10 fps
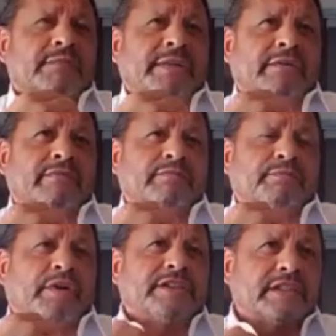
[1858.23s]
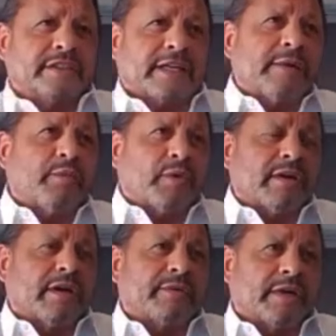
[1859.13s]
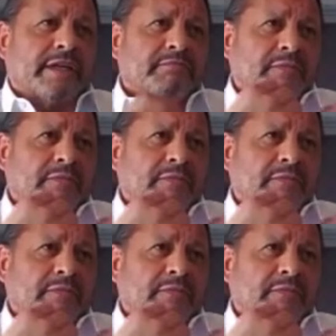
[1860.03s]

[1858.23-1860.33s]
about projects that I work on, right?